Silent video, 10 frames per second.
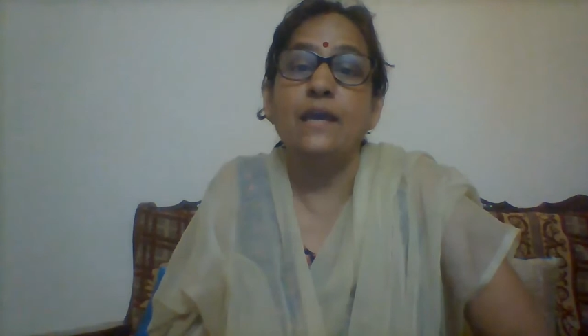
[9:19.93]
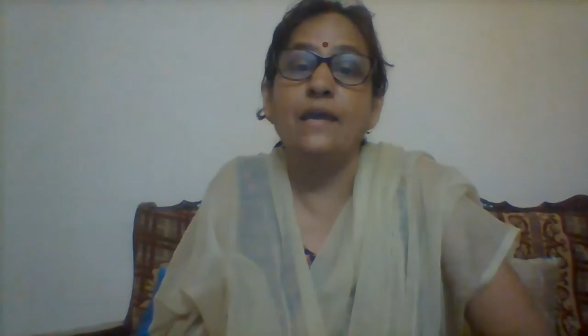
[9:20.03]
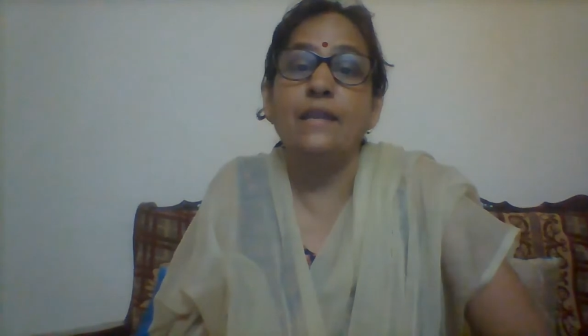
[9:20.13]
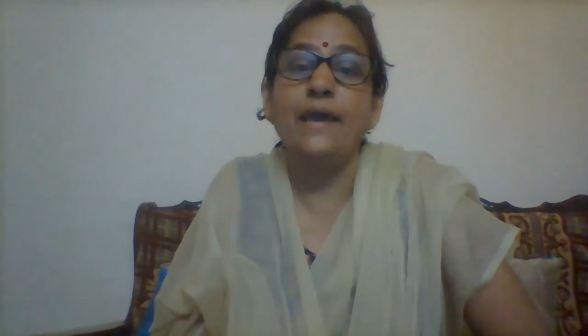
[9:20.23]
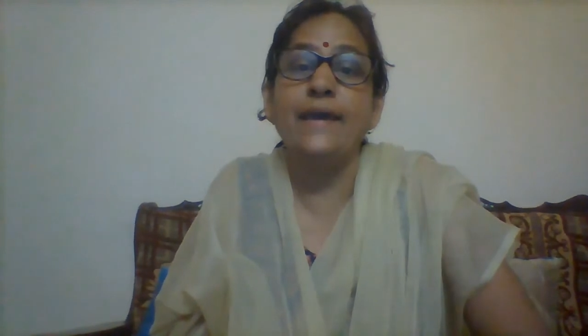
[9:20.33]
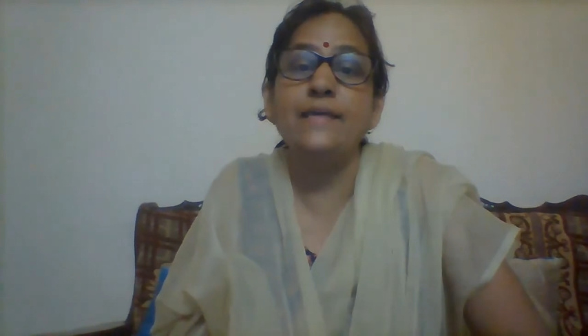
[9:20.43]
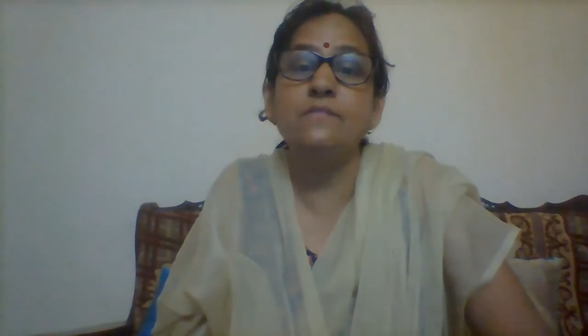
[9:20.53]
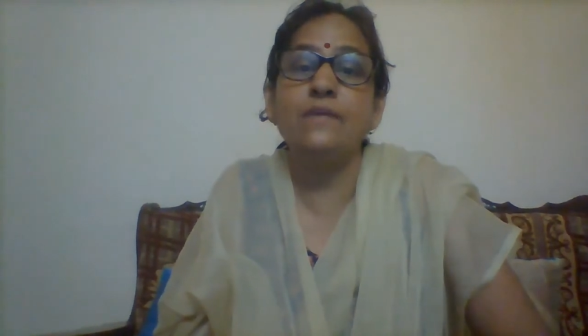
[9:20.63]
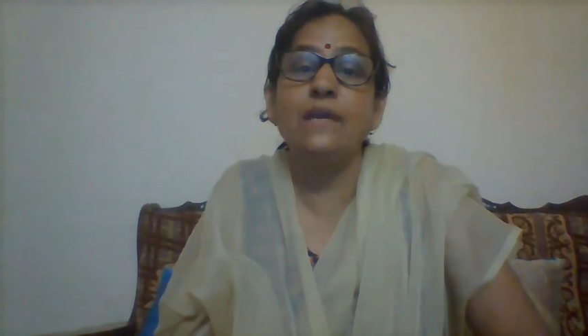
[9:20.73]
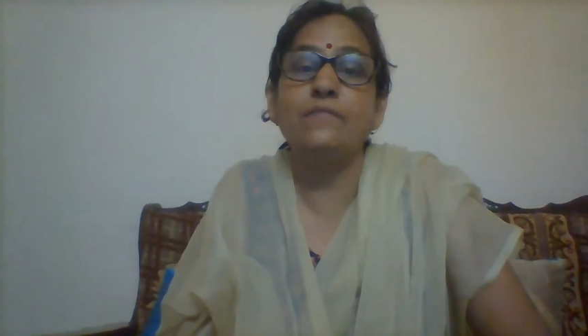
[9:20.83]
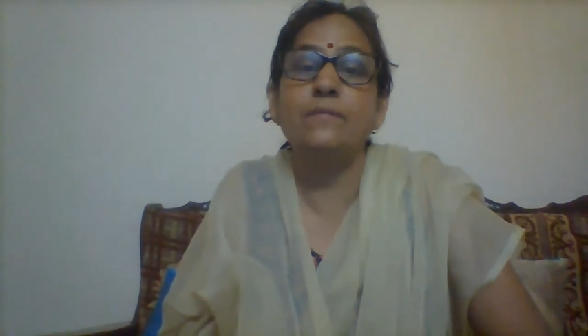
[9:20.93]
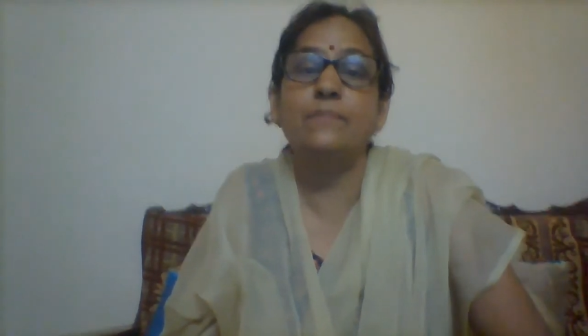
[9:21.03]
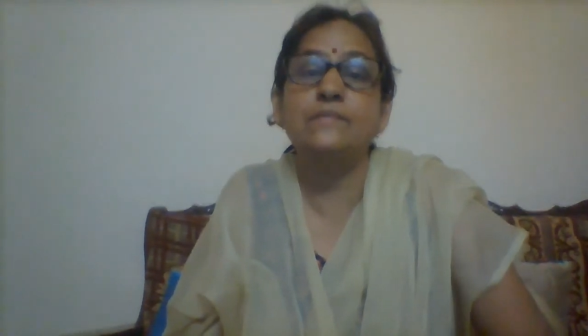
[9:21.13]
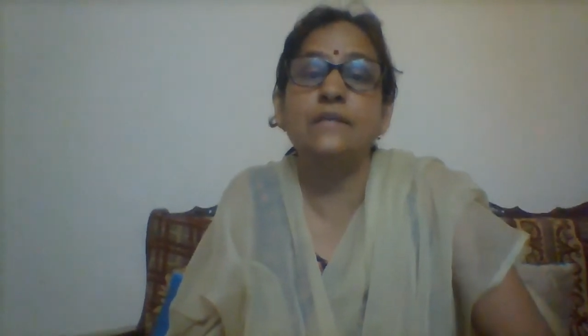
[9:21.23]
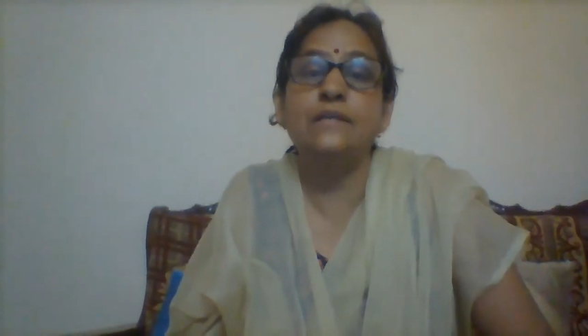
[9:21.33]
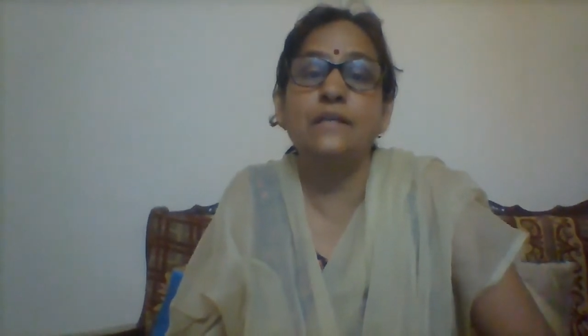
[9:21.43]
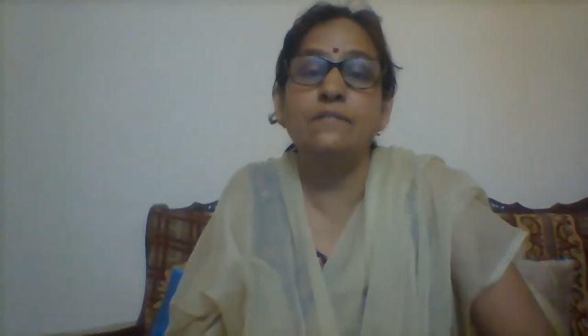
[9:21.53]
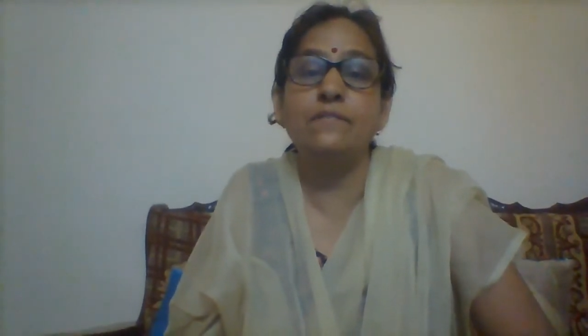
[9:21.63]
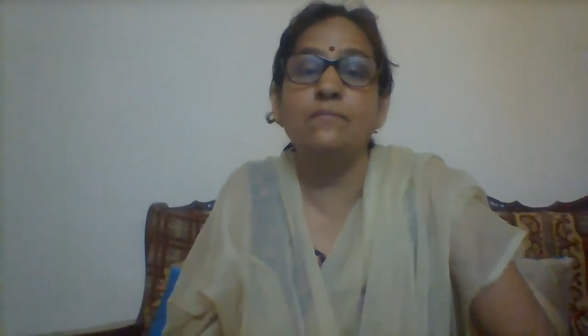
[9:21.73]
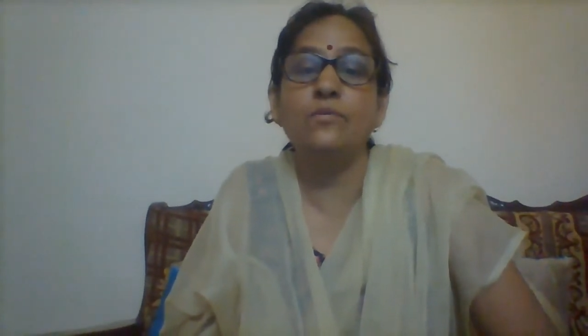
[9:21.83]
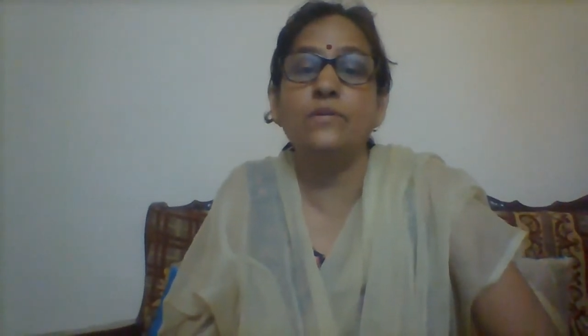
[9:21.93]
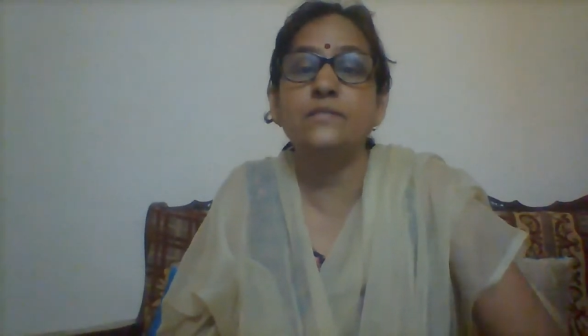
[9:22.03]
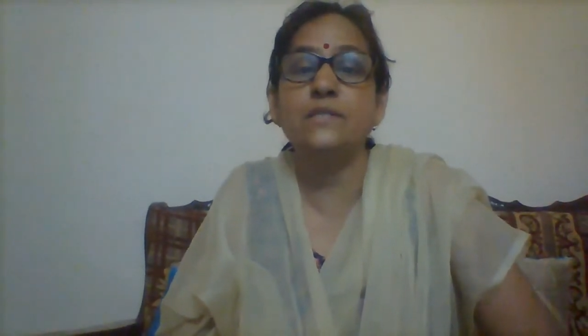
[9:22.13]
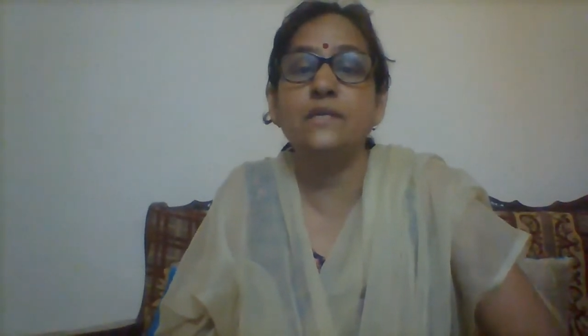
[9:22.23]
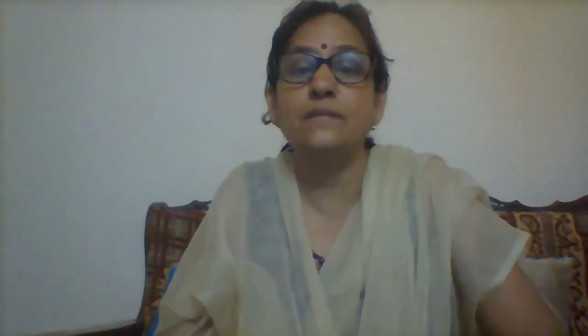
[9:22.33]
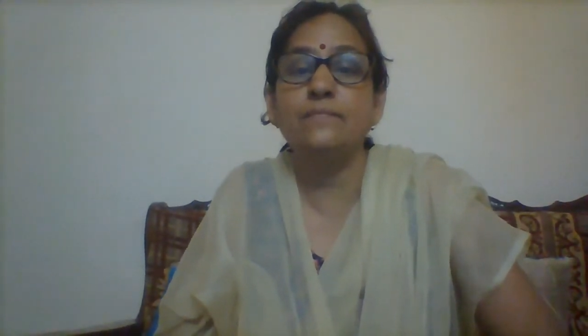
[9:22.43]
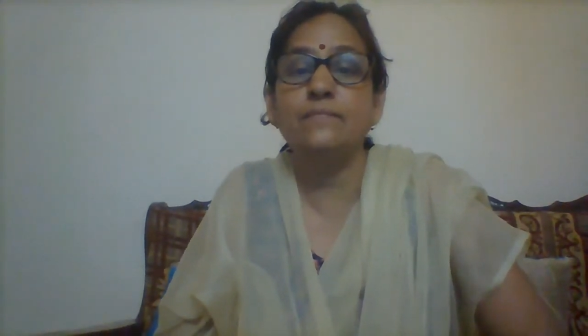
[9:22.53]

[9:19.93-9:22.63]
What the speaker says: and as we have representative democracy,